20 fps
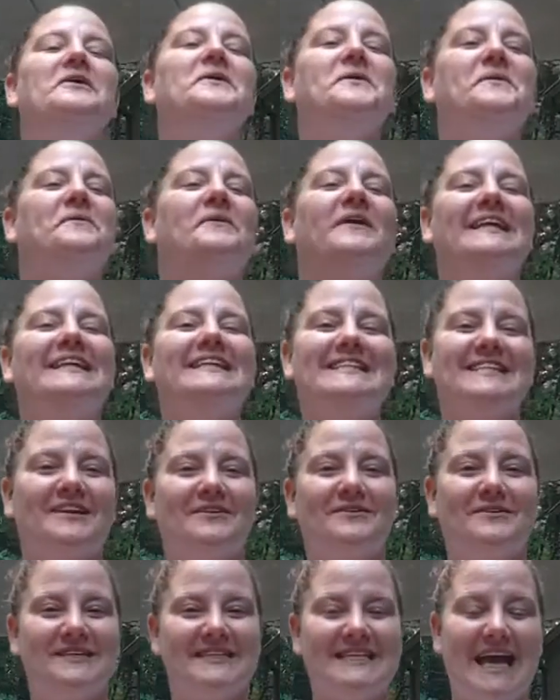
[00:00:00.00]
Why does that
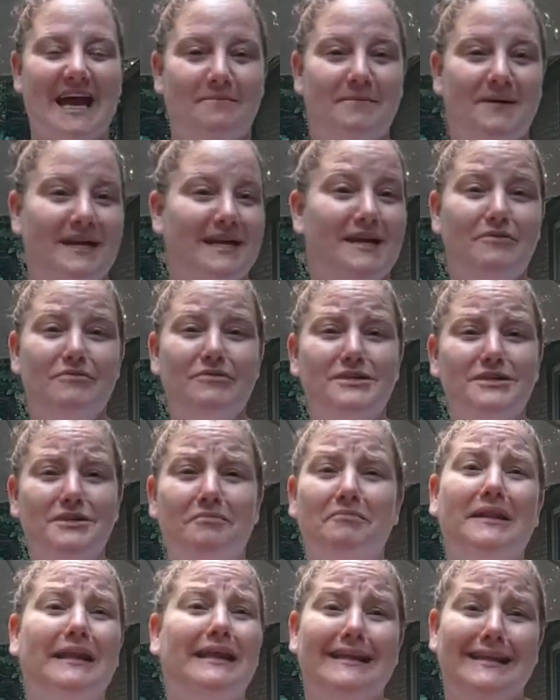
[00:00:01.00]
always happen? He was
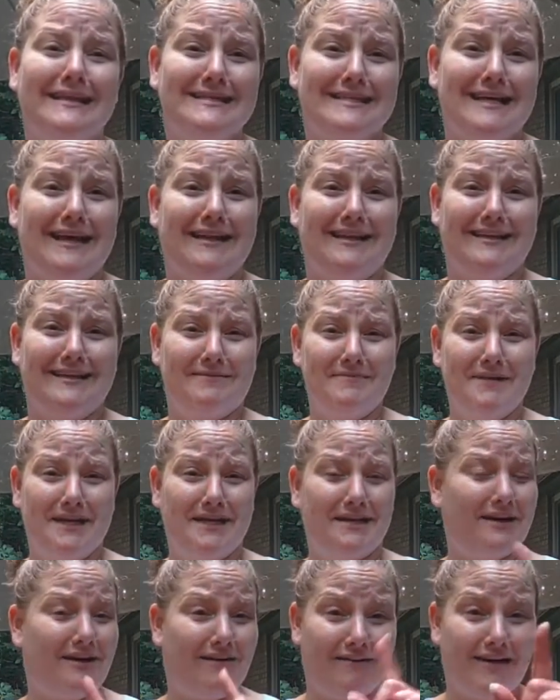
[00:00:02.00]
completely silent a minute
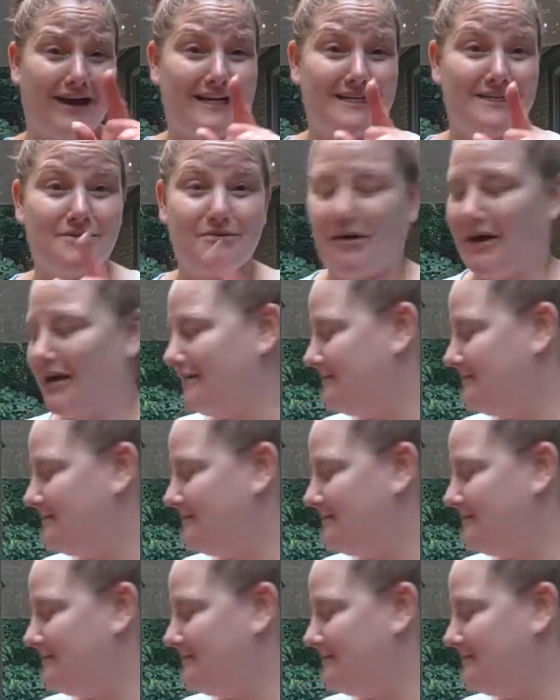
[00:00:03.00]
ago, I swear.